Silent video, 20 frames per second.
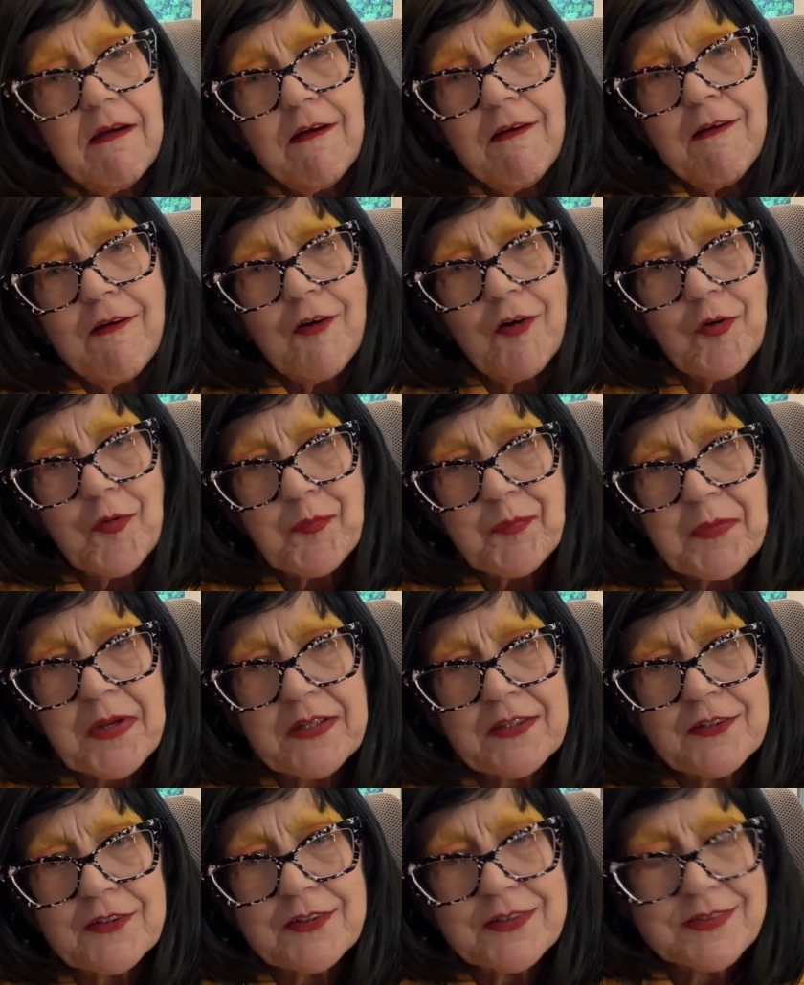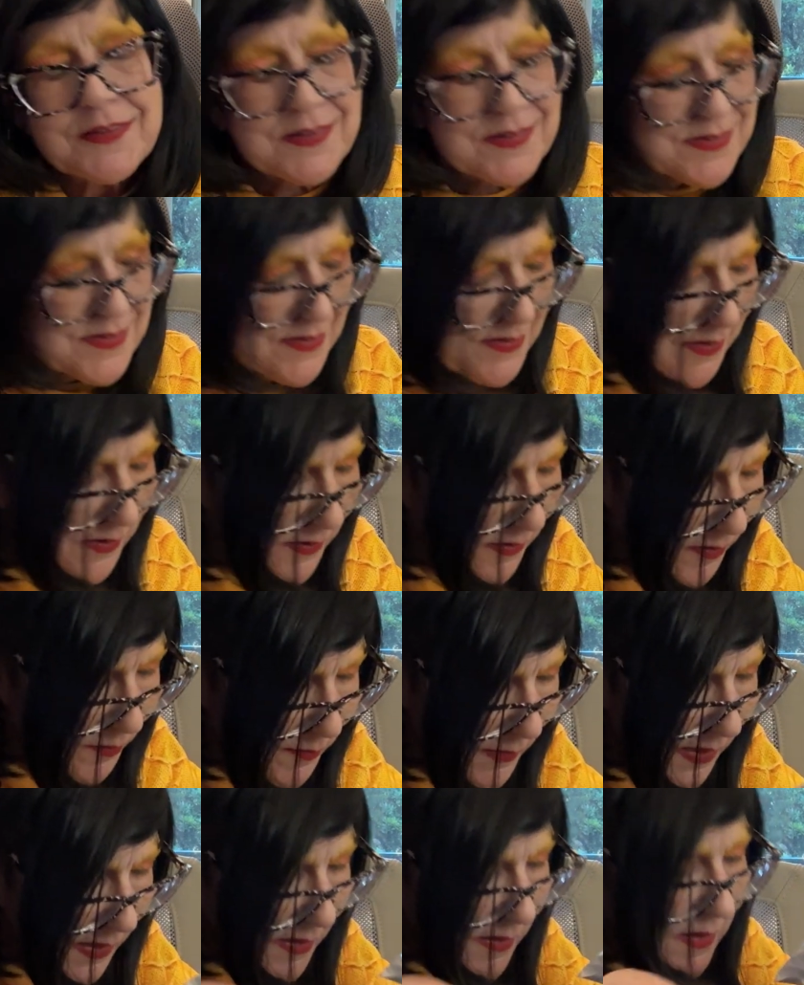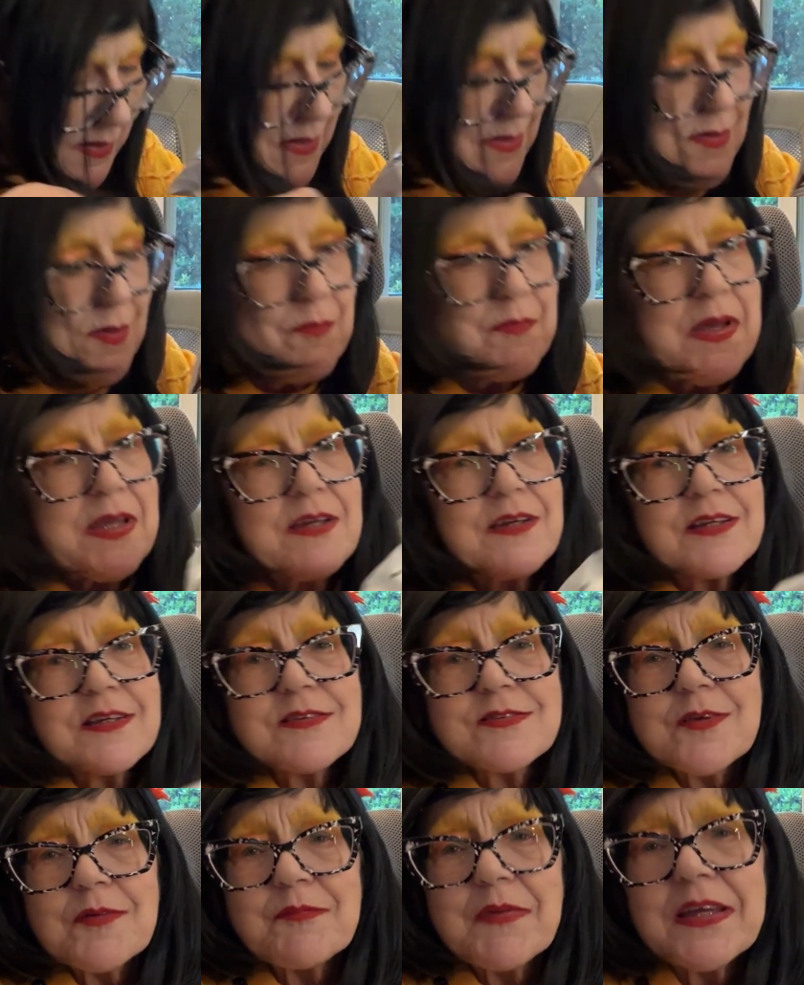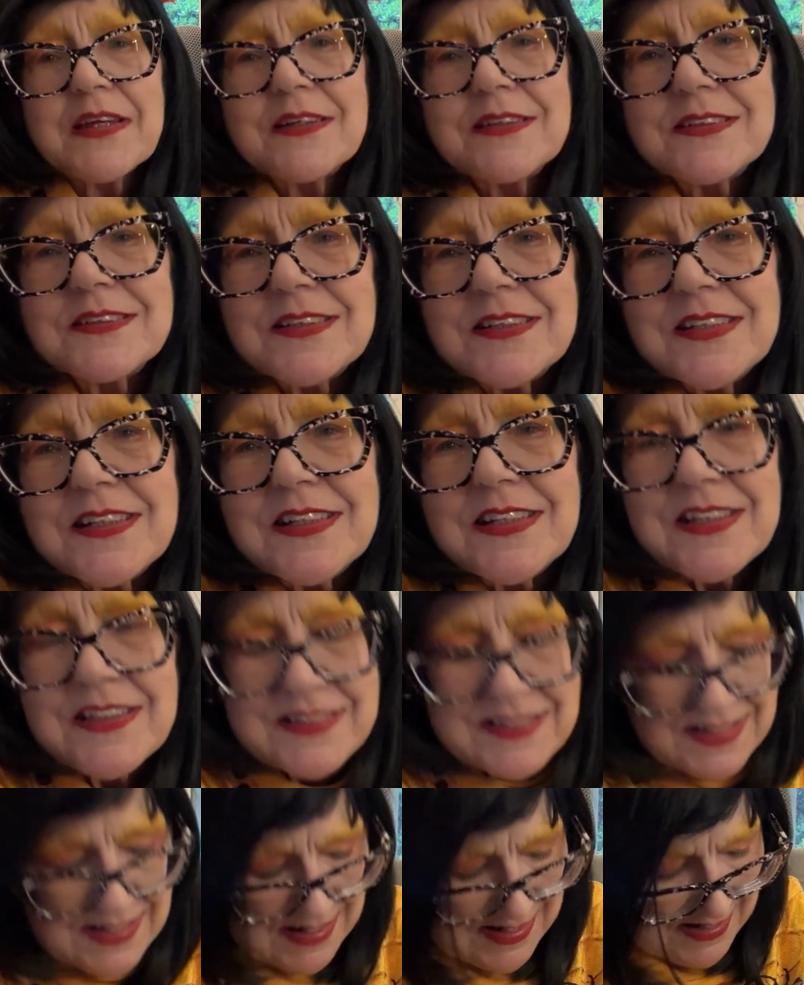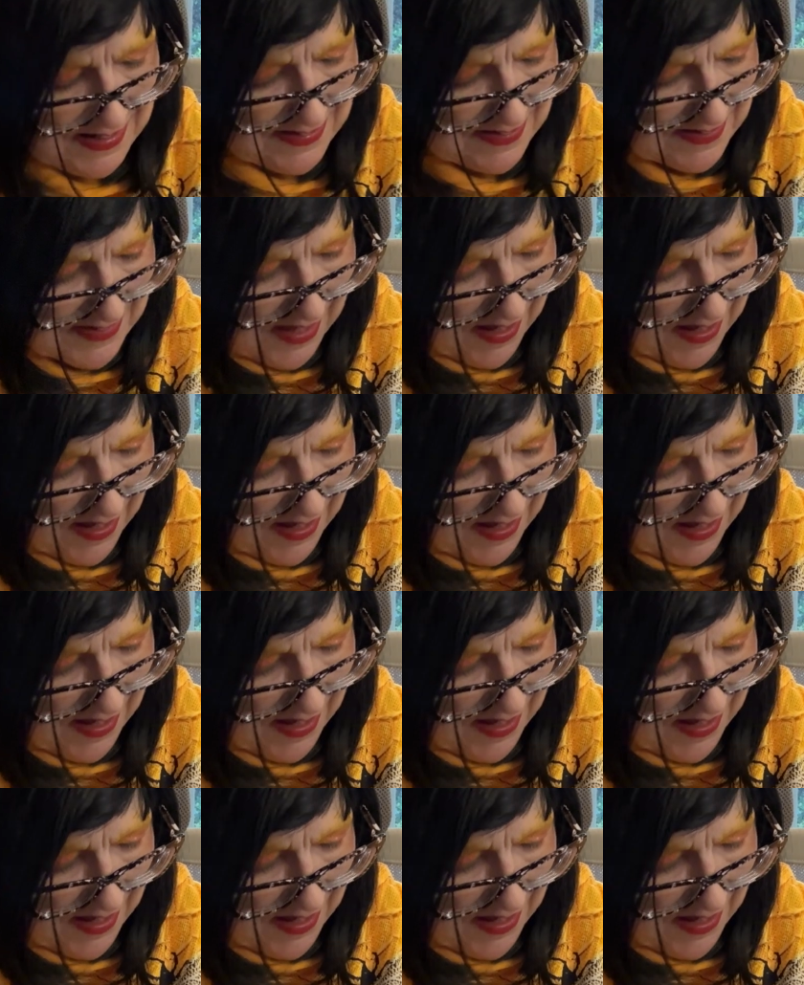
Oh my goodness. Oh my goodness, oh my goodness, oh my goodness.